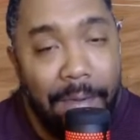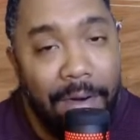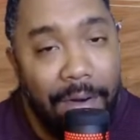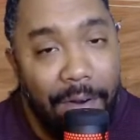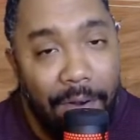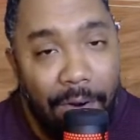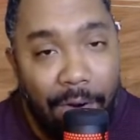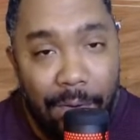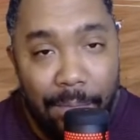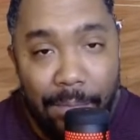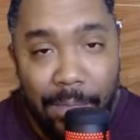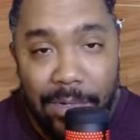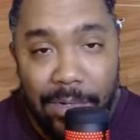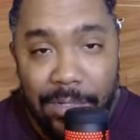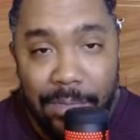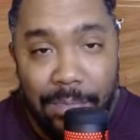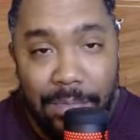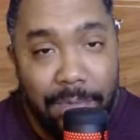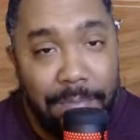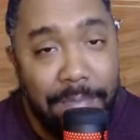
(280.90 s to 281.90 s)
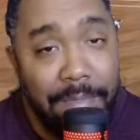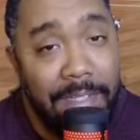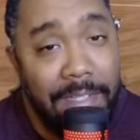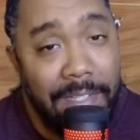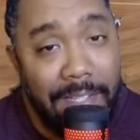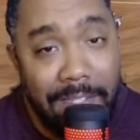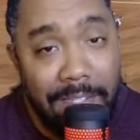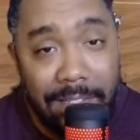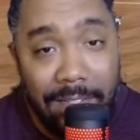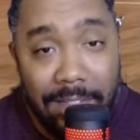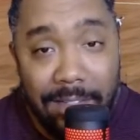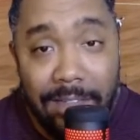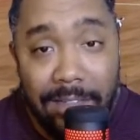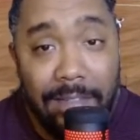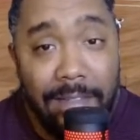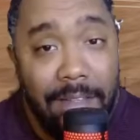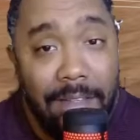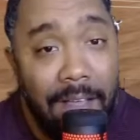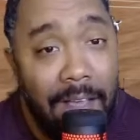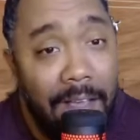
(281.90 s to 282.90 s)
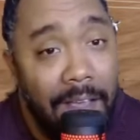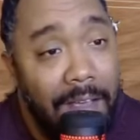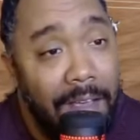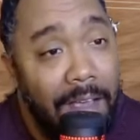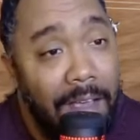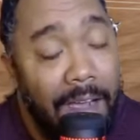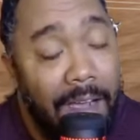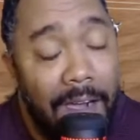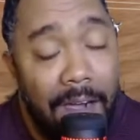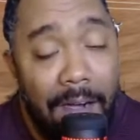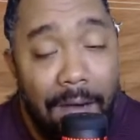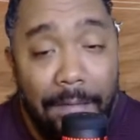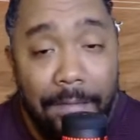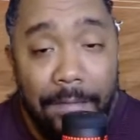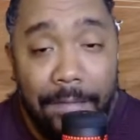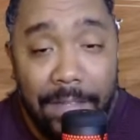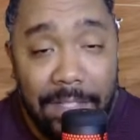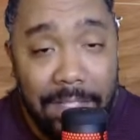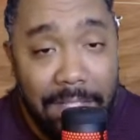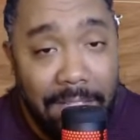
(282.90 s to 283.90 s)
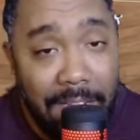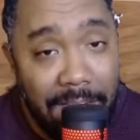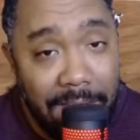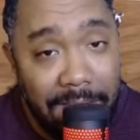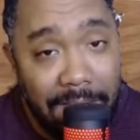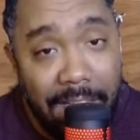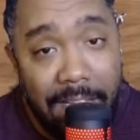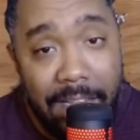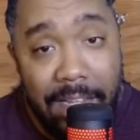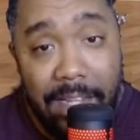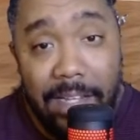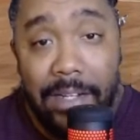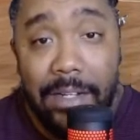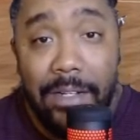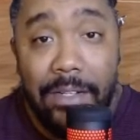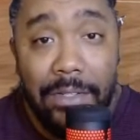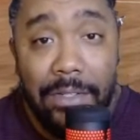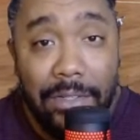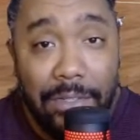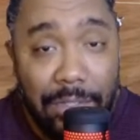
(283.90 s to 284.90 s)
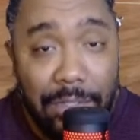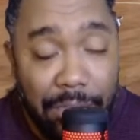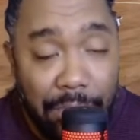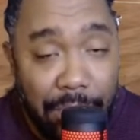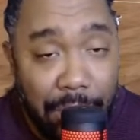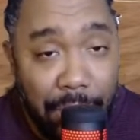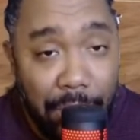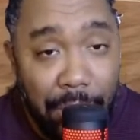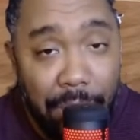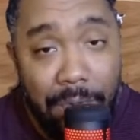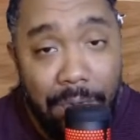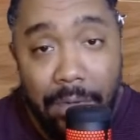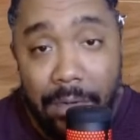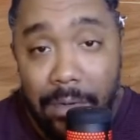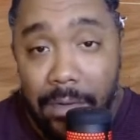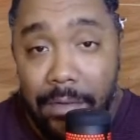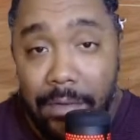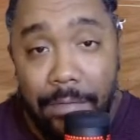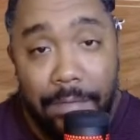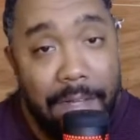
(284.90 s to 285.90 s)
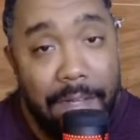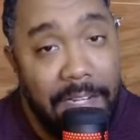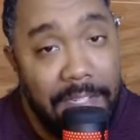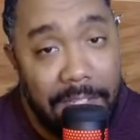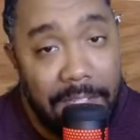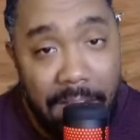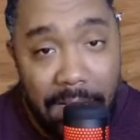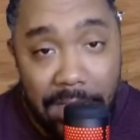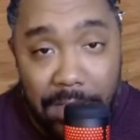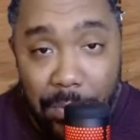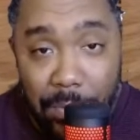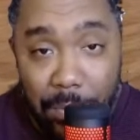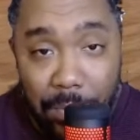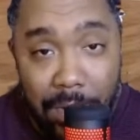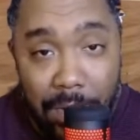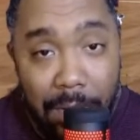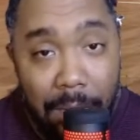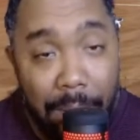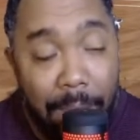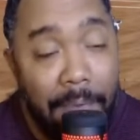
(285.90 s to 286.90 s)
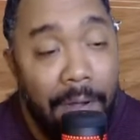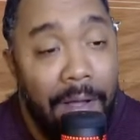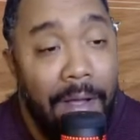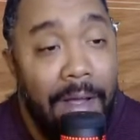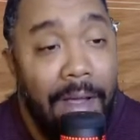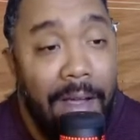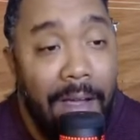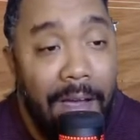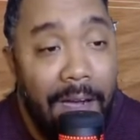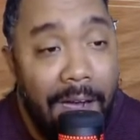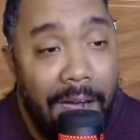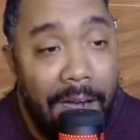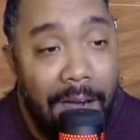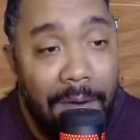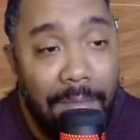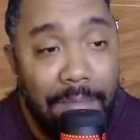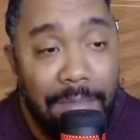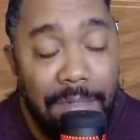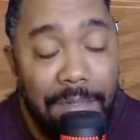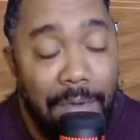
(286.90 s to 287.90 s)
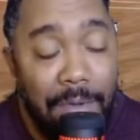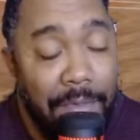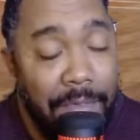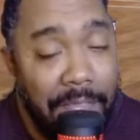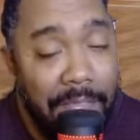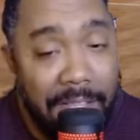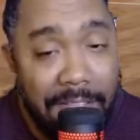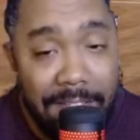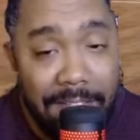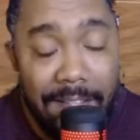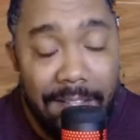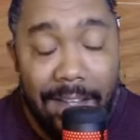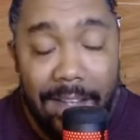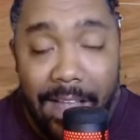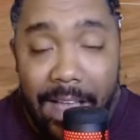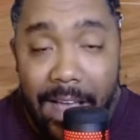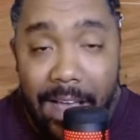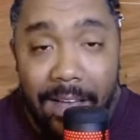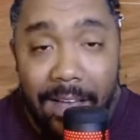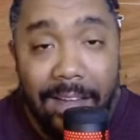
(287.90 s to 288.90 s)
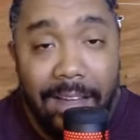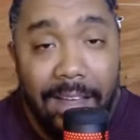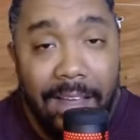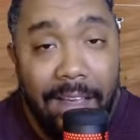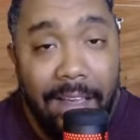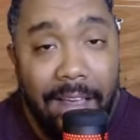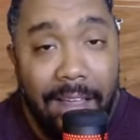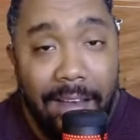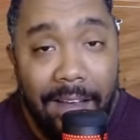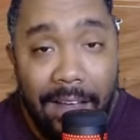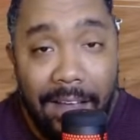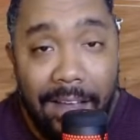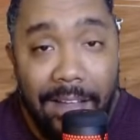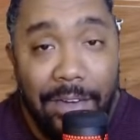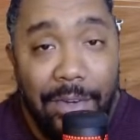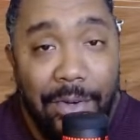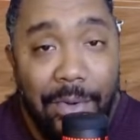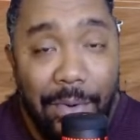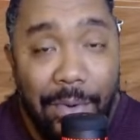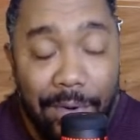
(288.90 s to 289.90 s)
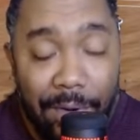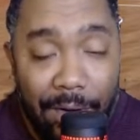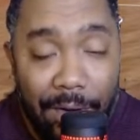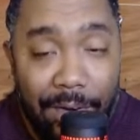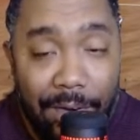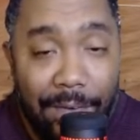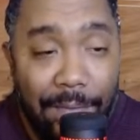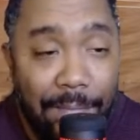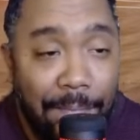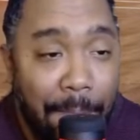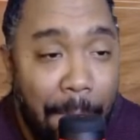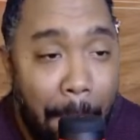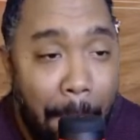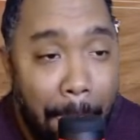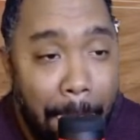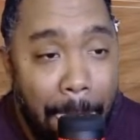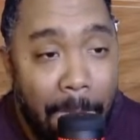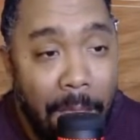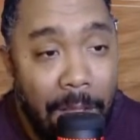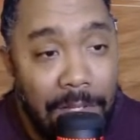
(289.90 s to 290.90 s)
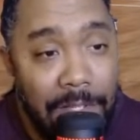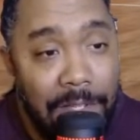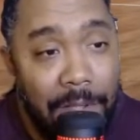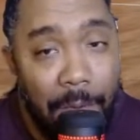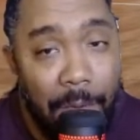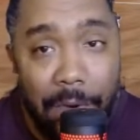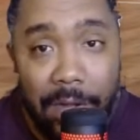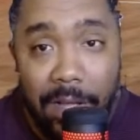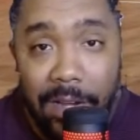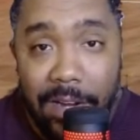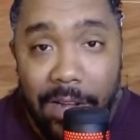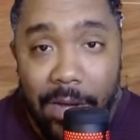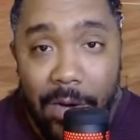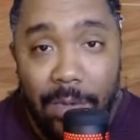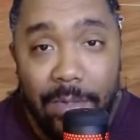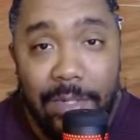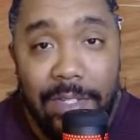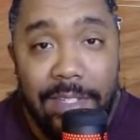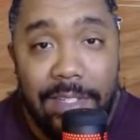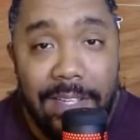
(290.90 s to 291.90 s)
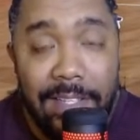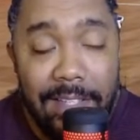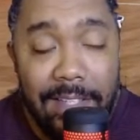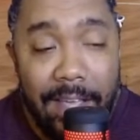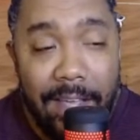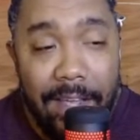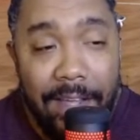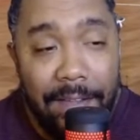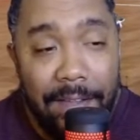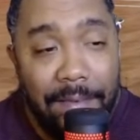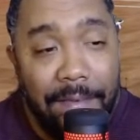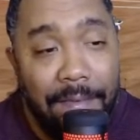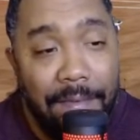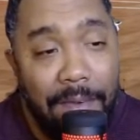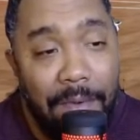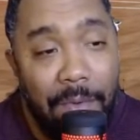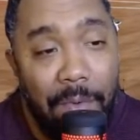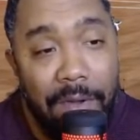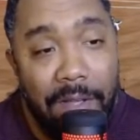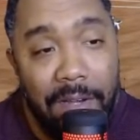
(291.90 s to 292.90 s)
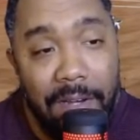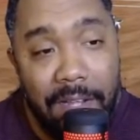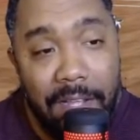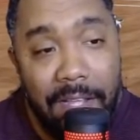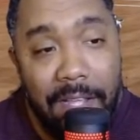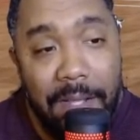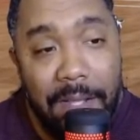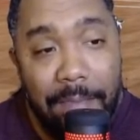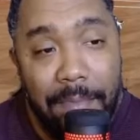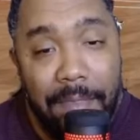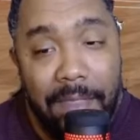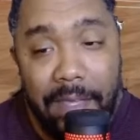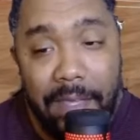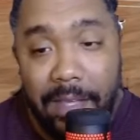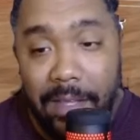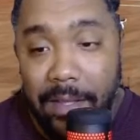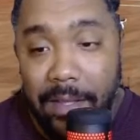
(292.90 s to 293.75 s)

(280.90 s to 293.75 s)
Guard multiple positions, facilitate, shoot, finish at the rim. So this lock can, so we're going to go 6'8". We're going to keep the